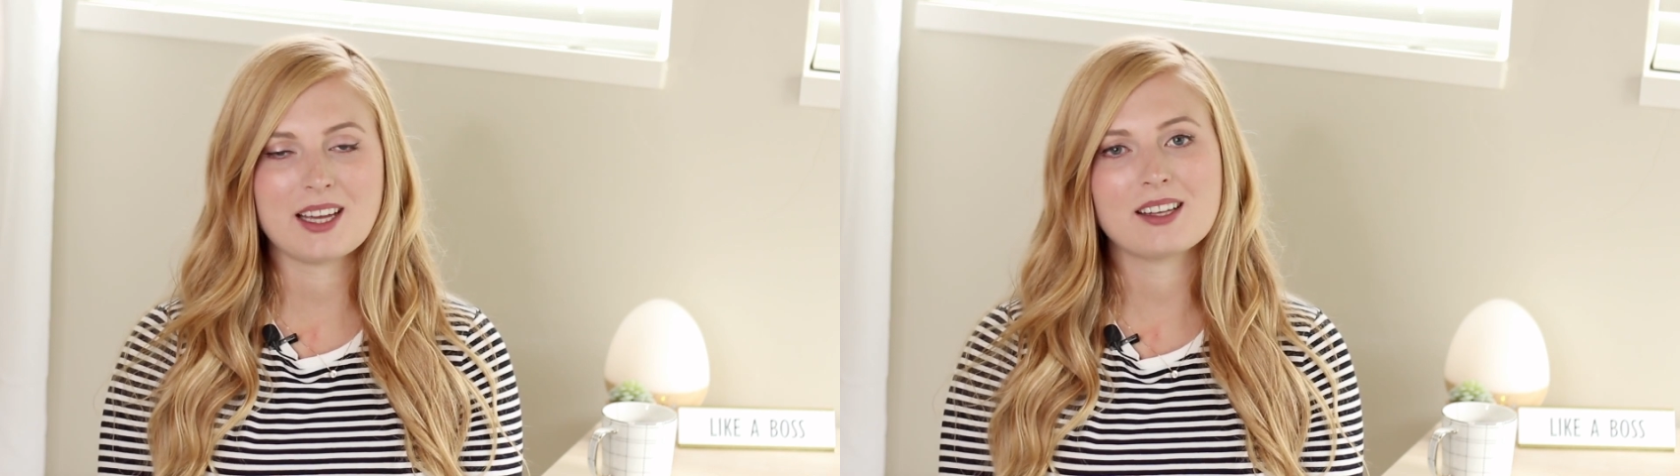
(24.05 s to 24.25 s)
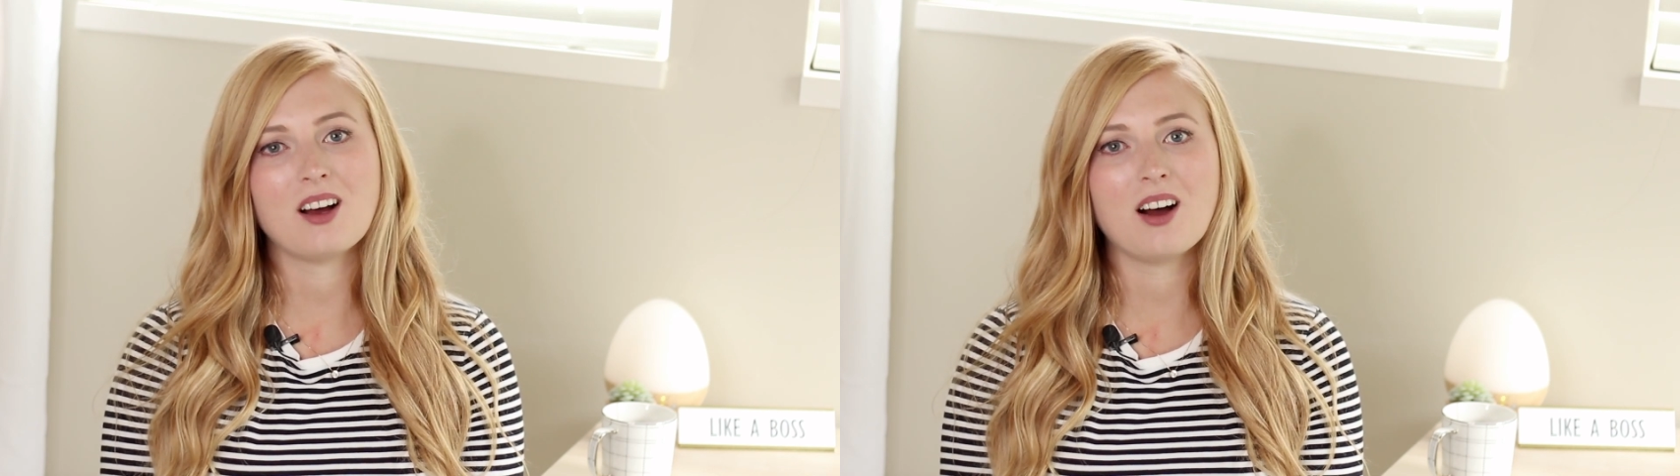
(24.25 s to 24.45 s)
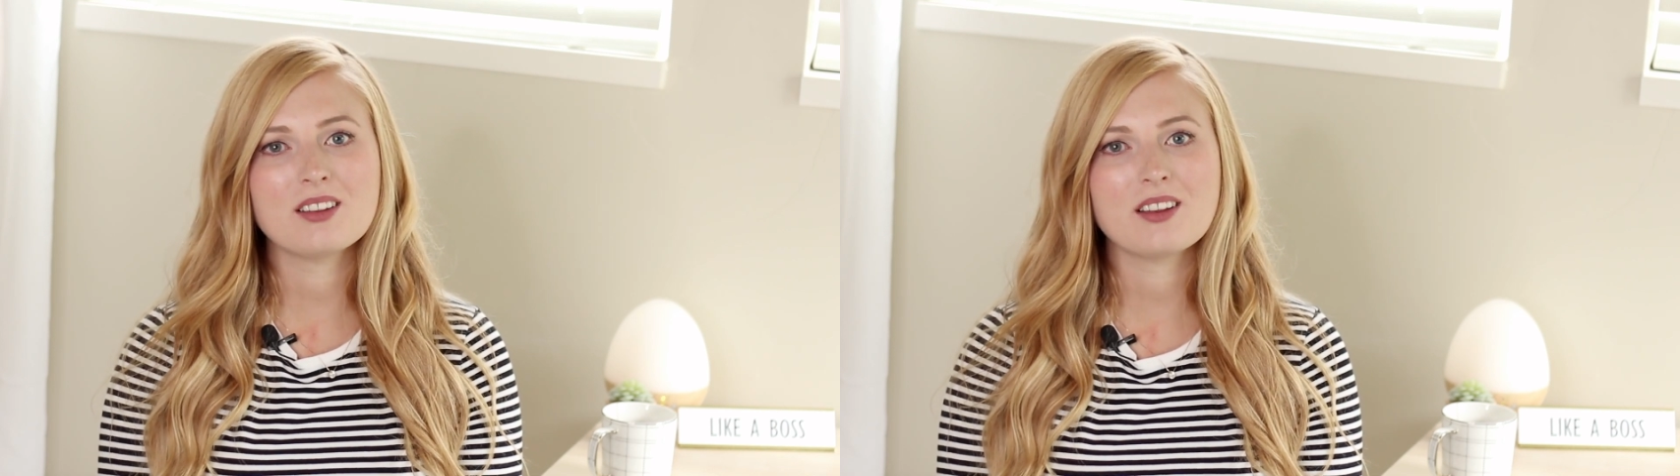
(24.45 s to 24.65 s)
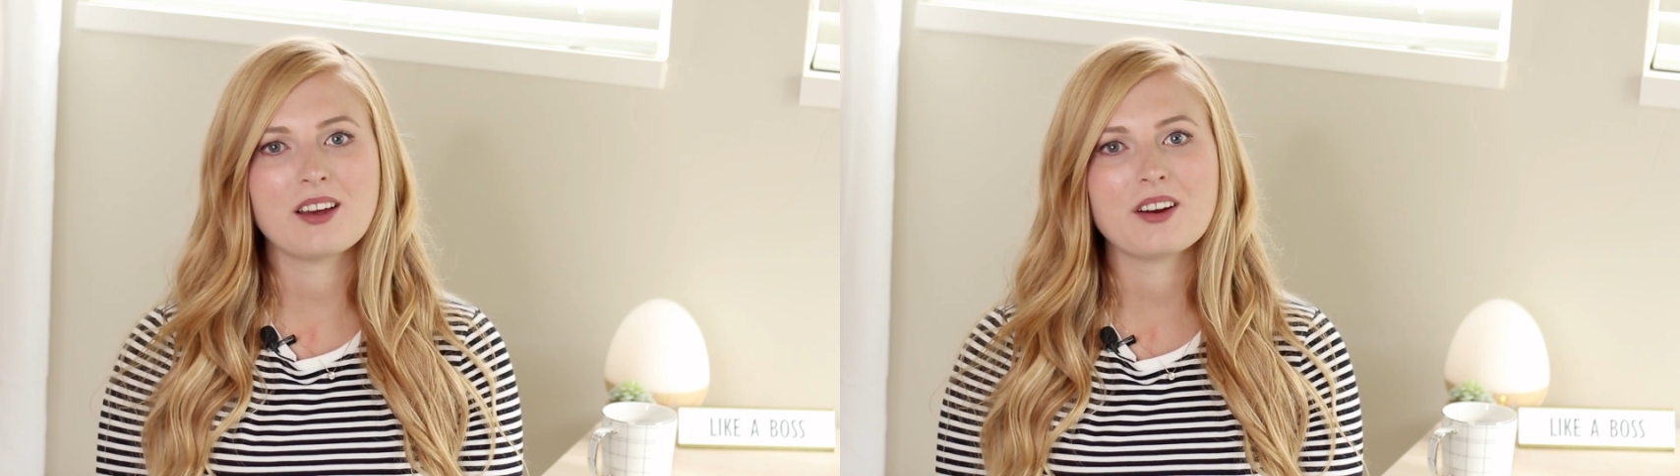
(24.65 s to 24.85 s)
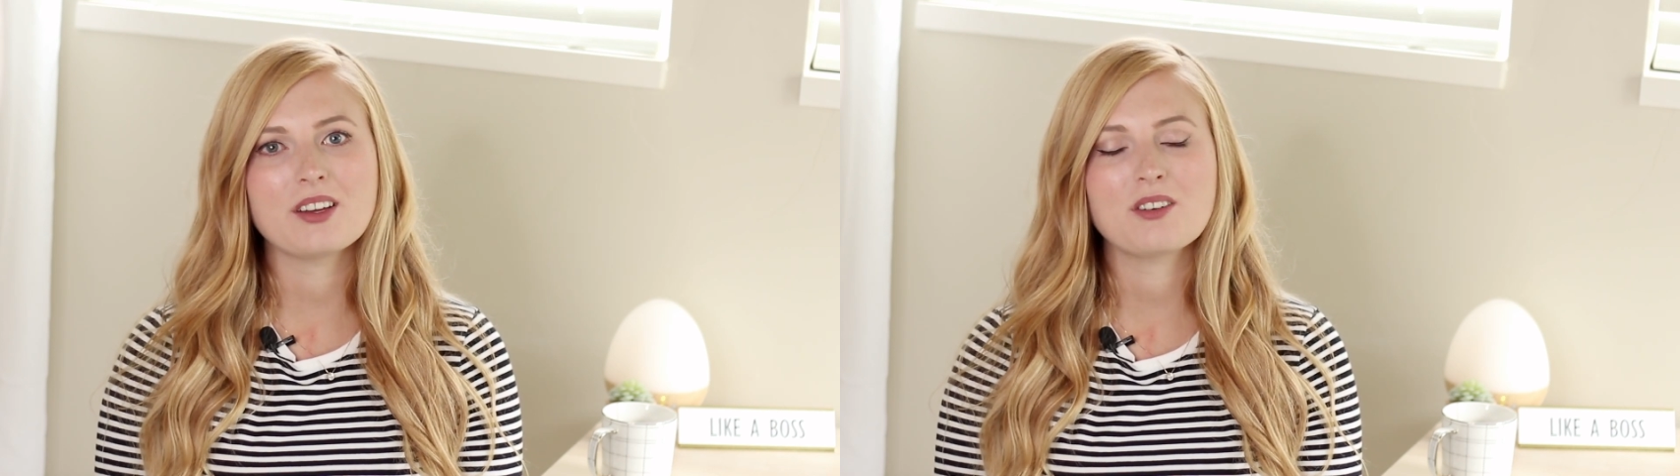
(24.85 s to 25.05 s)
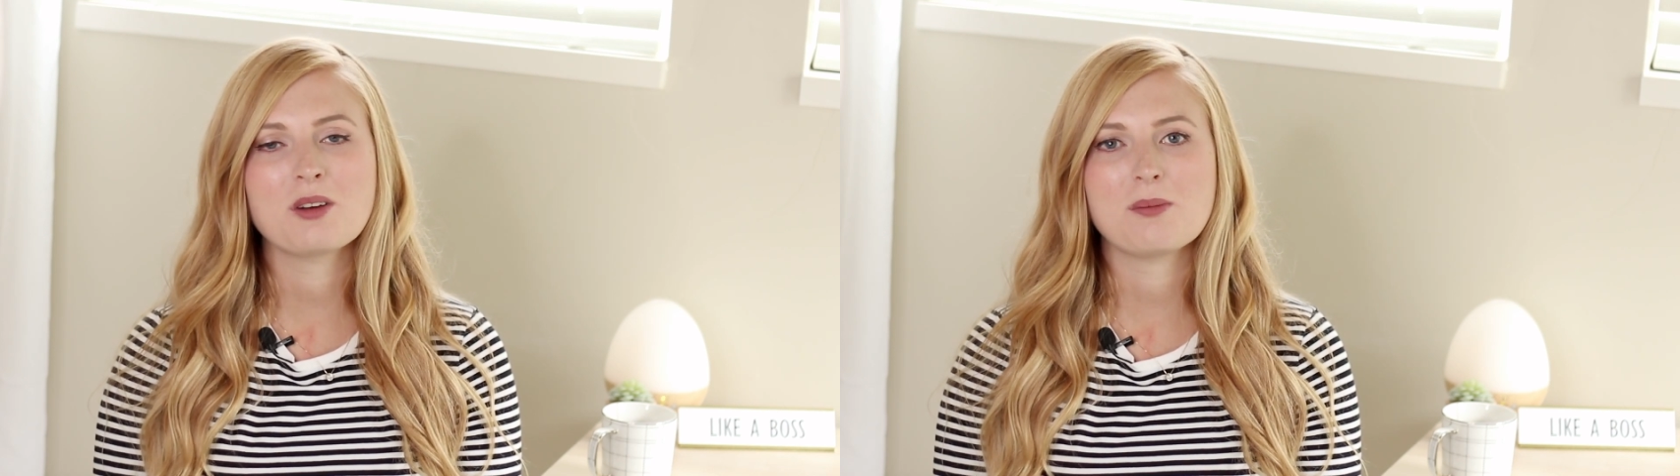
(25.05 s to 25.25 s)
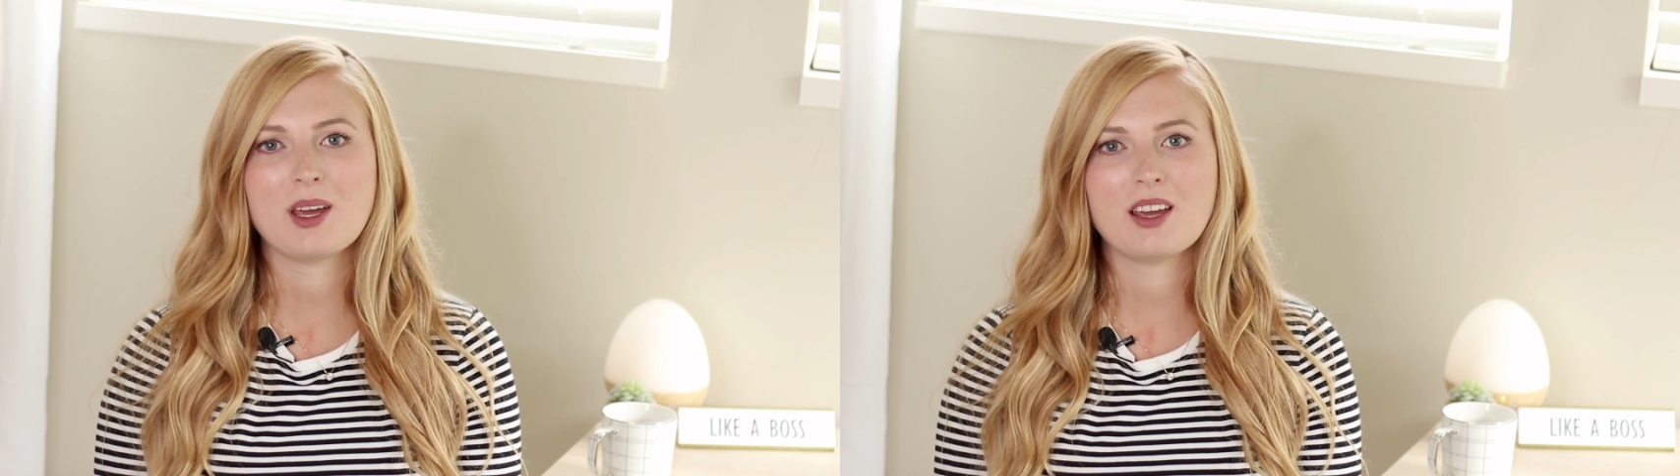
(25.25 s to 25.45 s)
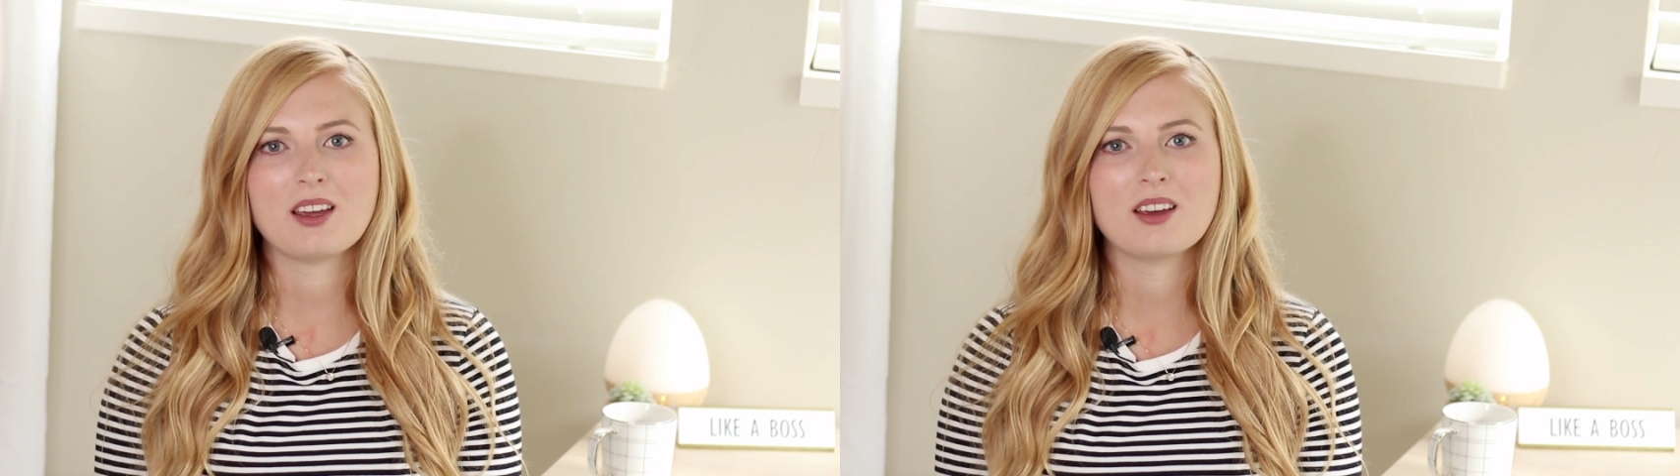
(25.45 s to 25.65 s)
and on there you can
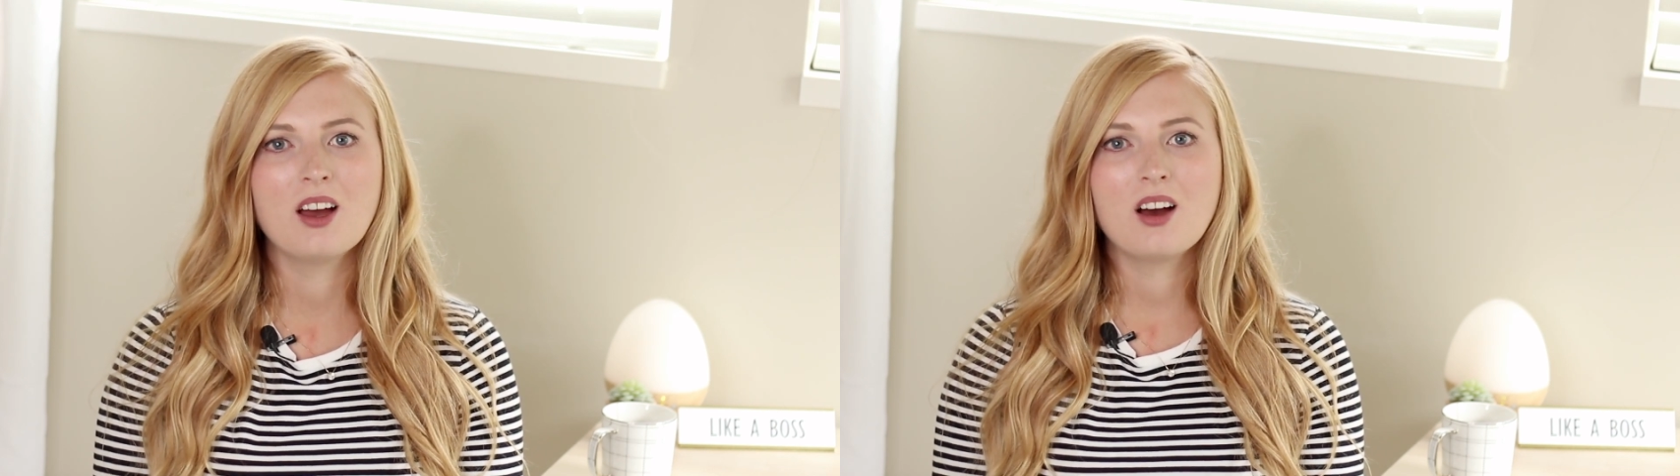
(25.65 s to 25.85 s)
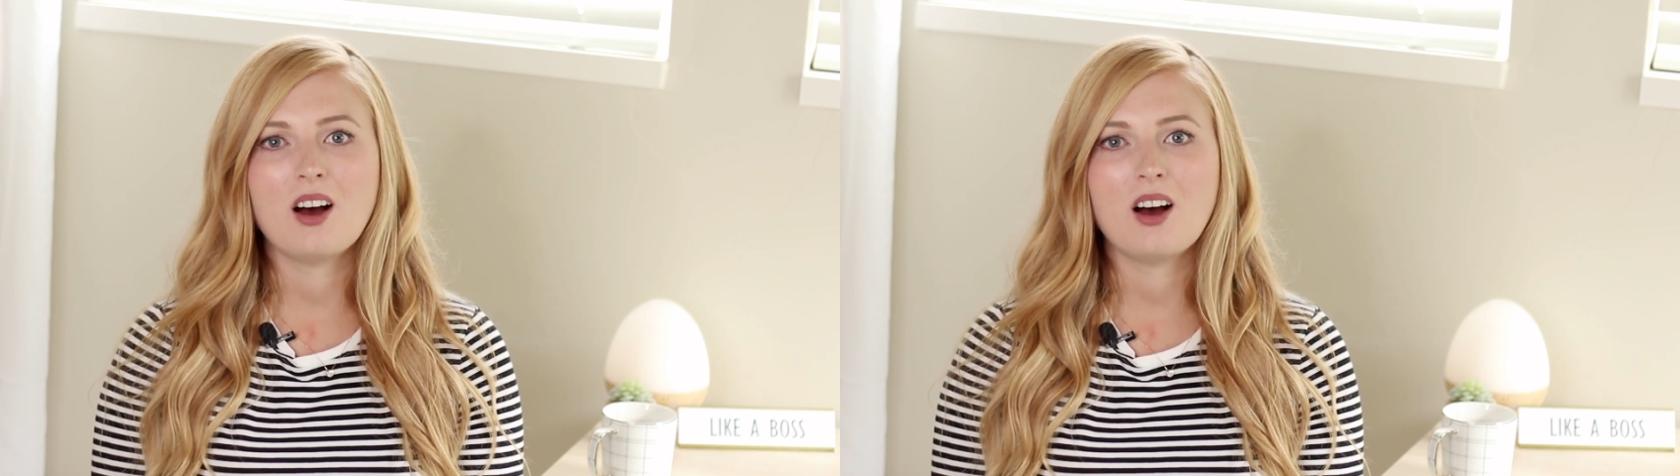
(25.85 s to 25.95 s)
make